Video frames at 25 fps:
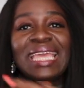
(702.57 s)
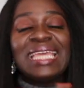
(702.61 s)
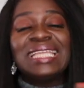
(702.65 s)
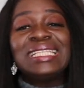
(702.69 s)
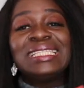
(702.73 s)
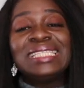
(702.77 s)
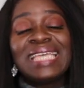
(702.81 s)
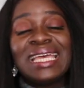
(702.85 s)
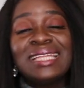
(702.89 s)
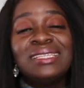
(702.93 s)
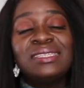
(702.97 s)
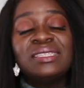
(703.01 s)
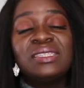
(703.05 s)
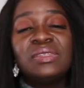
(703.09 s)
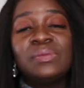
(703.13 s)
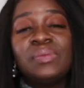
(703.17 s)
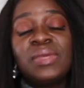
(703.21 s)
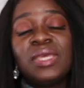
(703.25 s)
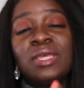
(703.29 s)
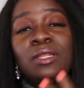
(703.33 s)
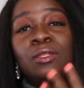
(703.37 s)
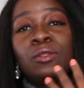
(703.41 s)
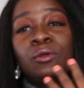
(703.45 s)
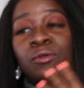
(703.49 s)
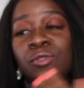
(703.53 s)
It tends to be
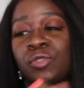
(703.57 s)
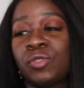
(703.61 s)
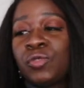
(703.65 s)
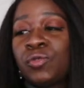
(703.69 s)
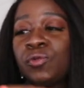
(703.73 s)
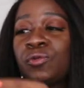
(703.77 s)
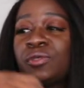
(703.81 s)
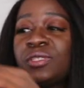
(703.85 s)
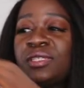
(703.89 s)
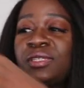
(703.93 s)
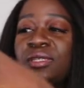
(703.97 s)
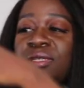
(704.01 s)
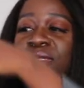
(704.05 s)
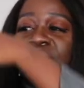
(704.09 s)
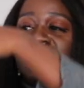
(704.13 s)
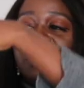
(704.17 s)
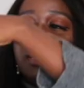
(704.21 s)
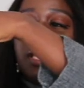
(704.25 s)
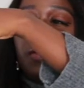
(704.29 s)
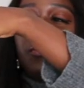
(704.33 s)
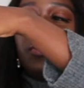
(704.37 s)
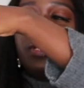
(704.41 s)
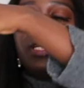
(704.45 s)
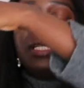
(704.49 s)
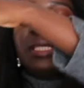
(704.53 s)
a lot shorter than this.
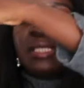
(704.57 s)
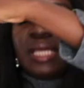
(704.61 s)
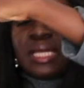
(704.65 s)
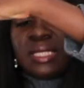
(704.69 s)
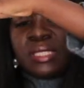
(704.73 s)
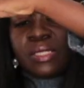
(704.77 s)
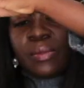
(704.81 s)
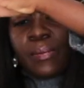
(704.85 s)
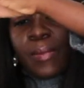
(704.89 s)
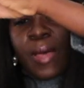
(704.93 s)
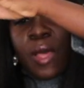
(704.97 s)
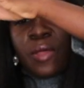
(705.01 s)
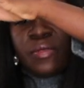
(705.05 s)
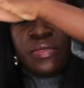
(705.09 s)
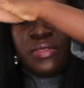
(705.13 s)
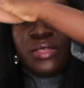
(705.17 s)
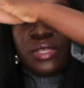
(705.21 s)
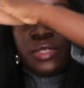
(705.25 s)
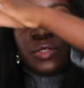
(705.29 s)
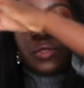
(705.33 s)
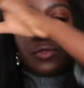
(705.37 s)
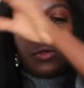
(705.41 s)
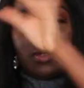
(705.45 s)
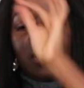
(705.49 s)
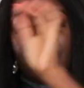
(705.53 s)
I want to say it's about
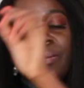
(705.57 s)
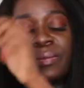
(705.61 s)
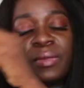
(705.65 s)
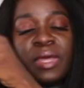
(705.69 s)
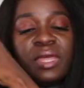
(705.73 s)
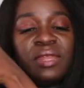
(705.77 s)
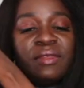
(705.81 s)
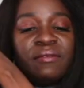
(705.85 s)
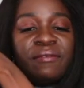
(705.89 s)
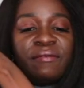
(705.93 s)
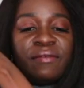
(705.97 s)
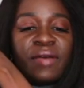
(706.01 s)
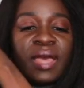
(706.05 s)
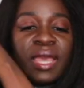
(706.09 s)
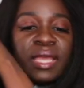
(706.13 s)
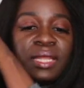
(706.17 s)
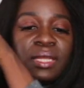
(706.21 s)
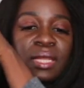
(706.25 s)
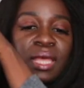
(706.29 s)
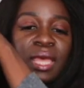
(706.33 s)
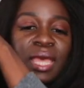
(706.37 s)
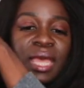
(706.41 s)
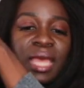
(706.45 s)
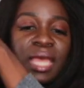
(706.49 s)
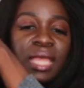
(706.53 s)
this tall. I'm gonna find
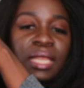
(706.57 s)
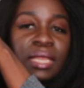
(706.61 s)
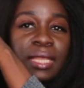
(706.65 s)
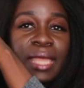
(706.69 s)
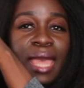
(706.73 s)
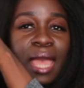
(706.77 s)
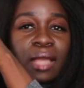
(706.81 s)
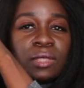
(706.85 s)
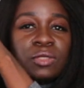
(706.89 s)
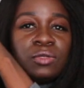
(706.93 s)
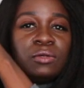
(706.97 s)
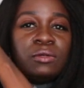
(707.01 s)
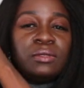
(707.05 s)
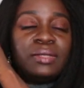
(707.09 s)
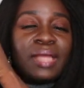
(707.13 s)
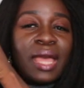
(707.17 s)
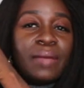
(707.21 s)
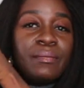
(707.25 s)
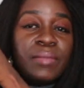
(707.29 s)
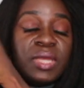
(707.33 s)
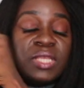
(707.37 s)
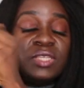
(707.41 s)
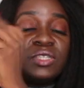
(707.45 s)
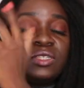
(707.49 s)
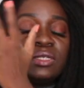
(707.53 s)
the actual
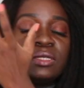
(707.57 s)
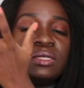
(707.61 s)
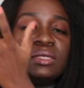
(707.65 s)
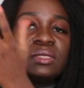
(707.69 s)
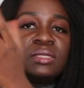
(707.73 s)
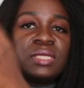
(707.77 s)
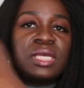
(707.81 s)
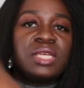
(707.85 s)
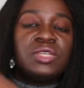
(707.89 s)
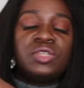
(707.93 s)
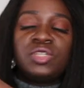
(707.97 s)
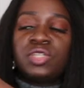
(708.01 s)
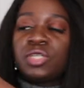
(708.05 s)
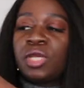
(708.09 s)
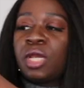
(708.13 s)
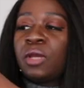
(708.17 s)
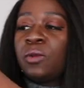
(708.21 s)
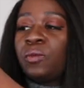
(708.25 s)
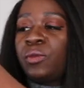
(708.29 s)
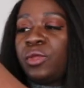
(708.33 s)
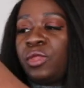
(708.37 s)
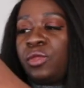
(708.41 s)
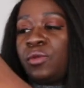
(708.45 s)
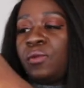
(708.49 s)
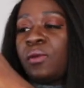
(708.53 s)
dimensions and share it
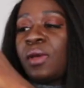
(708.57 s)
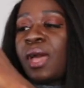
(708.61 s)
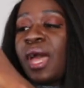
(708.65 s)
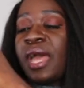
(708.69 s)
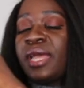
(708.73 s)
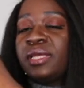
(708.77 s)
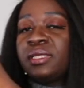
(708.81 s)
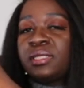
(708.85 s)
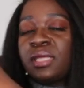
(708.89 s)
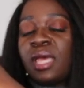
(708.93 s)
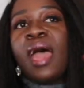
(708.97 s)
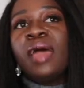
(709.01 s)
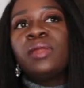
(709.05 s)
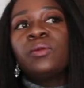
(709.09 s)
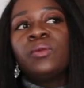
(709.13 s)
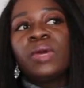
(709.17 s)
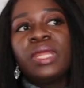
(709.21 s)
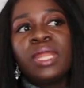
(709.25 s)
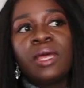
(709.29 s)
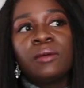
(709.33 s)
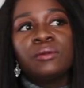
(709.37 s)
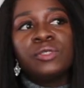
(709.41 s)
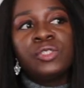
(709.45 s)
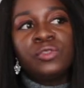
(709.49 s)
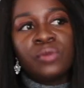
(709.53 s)
with you guys. And when
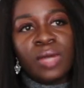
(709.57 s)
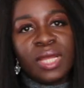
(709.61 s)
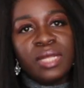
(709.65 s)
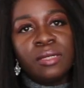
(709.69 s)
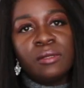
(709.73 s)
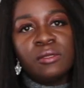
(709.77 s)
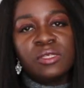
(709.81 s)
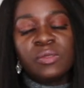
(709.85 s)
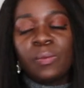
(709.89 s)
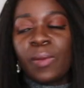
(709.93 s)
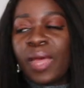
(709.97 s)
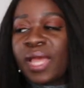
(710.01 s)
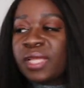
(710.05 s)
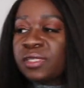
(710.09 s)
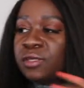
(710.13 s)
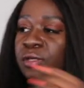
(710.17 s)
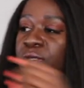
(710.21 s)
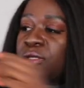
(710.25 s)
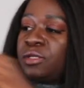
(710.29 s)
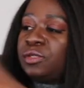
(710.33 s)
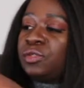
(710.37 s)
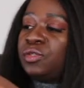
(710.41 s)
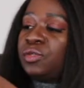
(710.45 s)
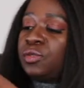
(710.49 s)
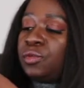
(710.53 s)
I was trying those bags
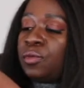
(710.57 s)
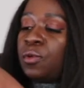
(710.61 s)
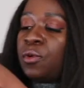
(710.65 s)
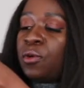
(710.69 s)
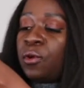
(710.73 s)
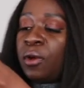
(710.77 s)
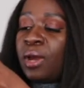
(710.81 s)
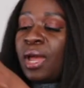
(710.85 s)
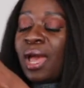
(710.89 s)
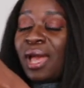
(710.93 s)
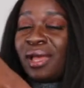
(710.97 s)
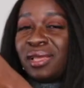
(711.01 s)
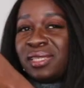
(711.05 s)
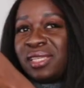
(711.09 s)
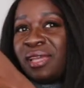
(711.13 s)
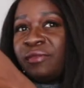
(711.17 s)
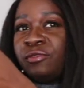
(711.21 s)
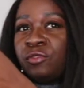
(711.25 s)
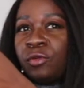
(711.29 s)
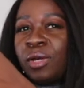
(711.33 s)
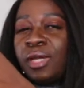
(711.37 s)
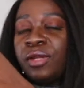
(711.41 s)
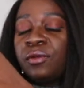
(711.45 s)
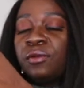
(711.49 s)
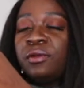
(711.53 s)
on in store, because I've
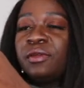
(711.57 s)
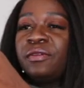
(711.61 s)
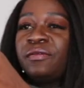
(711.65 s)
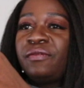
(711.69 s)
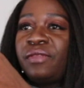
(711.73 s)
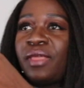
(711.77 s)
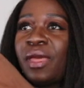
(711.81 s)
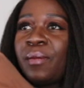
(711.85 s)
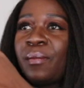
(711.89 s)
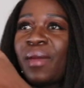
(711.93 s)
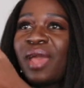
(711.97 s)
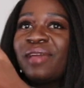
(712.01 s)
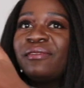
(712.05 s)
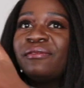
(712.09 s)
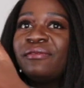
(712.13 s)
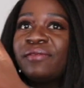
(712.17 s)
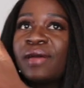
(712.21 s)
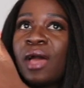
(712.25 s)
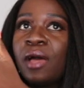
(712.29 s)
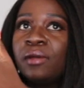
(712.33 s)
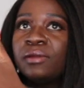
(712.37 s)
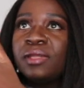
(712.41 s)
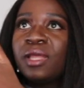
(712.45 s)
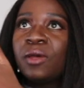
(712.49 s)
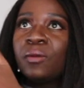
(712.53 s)
tried all of them, I
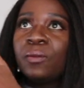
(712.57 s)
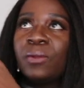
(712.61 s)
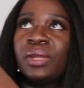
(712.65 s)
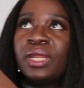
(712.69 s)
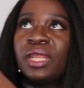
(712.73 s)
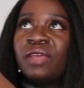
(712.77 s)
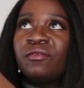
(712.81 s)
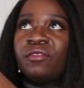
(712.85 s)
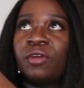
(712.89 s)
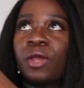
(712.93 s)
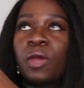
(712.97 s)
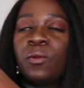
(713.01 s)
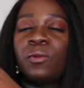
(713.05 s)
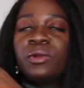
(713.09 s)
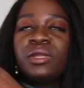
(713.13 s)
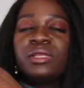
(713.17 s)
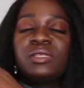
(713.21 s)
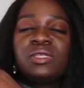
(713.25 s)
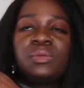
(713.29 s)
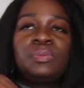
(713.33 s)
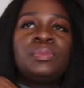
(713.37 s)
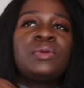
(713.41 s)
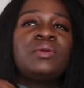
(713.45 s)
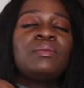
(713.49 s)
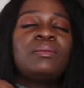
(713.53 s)
found that whenever I wanted
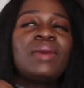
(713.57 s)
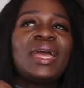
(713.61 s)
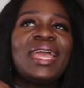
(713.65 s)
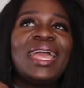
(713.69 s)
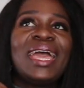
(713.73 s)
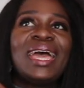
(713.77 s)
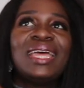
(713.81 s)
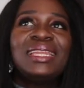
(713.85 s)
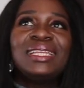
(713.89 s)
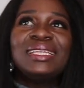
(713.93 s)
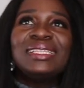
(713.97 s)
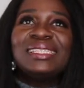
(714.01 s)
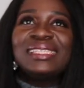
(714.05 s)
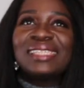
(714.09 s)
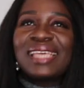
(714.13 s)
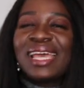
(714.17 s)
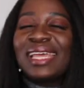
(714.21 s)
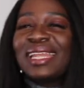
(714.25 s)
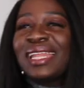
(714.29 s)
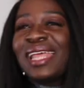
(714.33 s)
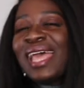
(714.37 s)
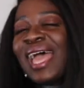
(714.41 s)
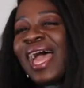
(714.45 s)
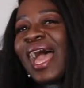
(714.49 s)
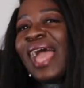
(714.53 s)
to put my hand
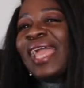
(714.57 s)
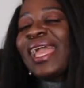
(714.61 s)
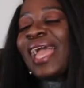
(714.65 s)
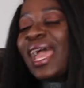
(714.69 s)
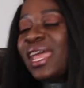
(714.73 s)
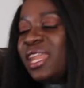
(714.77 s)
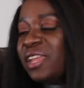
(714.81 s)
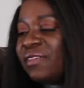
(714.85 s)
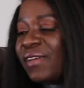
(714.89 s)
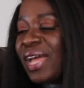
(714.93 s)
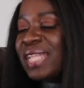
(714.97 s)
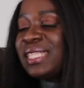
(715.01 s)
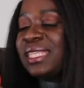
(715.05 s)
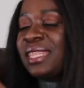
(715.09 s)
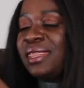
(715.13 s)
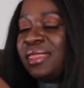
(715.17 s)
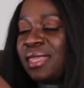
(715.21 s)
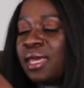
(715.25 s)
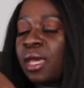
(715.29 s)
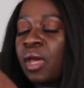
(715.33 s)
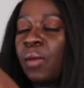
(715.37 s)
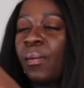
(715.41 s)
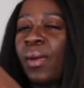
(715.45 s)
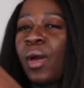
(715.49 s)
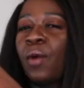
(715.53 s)
inside, I kind of had to
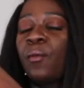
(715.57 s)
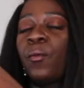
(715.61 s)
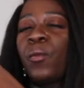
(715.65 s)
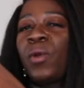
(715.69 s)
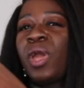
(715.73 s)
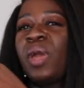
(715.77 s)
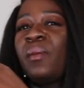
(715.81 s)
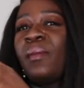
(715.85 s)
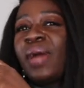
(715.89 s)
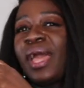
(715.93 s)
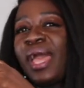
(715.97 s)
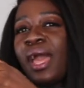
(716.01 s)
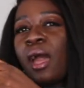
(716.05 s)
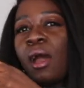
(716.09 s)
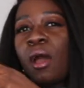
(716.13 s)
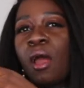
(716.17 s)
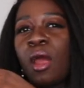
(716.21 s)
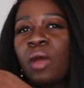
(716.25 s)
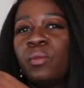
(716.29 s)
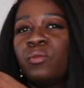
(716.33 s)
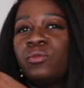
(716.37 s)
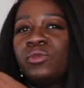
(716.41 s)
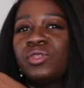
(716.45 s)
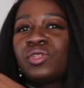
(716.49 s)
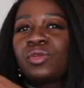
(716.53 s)
think about where my
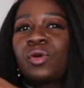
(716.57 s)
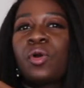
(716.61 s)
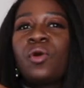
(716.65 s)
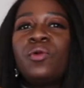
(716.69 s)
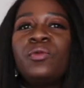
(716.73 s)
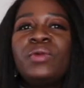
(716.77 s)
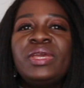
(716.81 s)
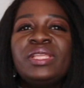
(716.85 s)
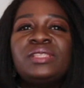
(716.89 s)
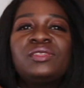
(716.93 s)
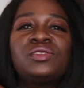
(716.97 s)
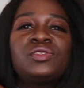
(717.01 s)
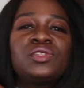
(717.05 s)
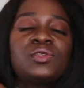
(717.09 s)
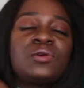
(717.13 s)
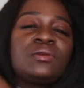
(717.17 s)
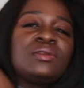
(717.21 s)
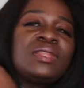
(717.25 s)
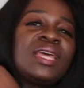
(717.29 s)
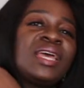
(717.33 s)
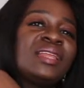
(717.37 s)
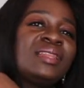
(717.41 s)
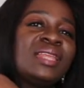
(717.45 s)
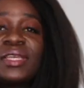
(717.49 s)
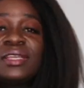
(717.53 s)
arm was going so
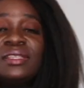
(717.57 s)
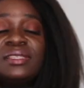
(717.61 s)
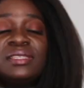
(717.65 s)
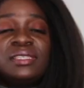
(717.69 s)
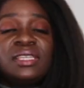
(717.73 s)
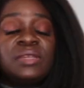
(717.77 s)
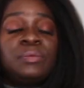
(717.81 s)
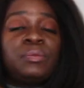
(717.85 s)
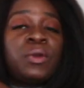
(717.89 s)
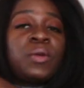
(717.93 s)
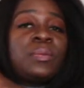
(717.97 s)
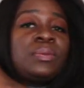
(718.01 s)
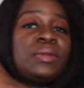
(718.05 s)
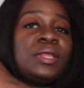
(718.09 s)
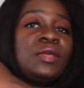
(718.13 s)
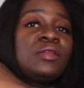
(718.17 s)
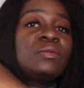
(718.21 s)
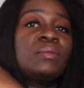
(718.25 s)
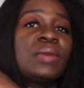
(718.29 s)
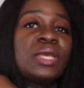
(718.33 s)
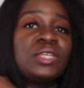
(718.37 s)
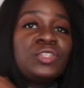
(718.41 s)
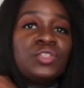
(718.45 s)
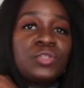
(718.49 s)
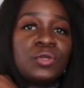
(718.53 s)
that it can sit properly on
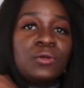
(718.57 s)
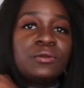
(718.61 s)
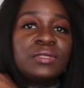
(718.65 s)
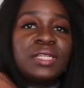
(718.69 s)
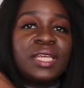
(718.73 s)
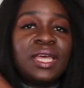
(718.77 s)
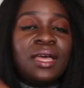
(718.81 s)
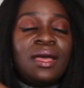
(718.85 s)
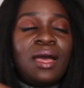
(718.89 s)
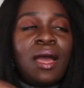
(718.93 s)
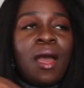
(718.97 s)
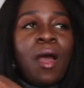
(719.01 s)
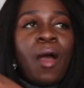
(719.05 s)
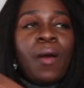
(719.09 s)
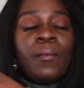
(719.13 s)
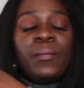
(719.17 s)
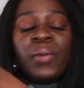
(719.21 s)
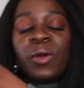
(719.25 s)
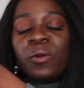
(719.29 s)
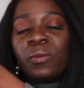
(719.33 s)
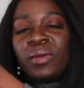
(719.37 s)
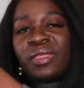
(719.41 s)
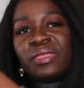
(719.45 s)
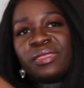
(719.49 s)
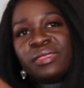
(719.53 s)
my shoulder.
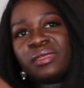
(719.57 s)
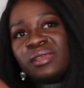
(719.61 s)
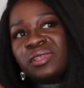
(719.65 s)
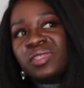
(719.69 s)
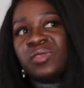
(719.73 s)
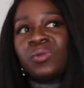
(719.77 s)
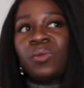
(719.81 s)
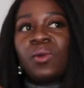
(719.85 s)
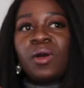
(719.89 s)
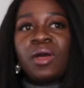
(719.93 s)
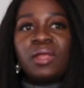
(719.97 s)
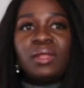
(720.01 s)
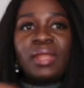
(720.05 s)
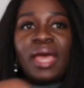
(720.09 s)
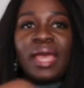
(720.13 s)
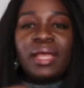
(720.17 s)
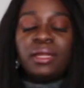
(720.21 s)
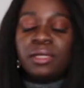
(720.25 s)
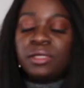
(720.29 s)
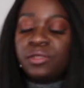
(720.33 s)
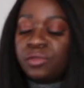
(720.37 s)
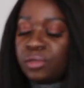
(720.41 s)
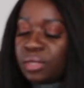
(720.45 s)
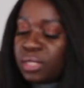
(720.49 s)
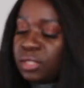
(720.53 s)
But with this one, I
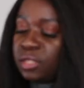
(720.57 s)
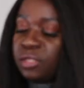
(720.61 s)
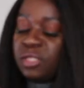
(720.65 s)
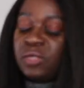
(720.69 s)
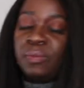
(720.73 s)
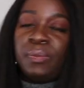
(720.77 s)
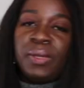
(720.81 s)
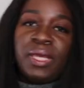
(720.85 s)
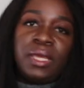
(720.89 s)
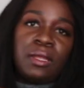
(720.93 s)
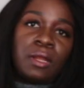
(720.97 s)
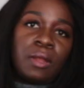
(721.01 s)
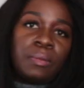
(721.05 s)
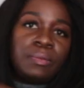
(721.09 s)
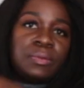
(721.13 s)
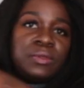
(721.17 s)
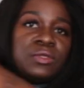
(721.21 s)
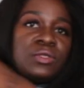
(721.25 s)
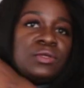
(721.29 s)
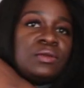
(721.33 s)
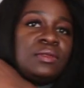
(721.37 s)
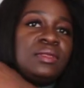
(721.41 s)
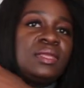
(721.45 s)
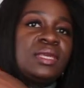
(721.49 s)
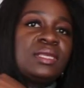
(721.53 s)
literally just pick it up and
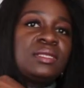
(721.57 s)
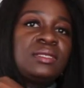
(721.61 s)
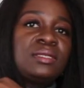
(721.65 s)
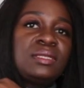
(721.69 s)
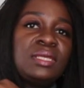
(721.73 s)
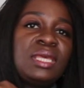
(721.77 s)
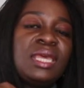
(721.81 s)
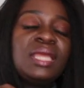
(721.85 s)
do this.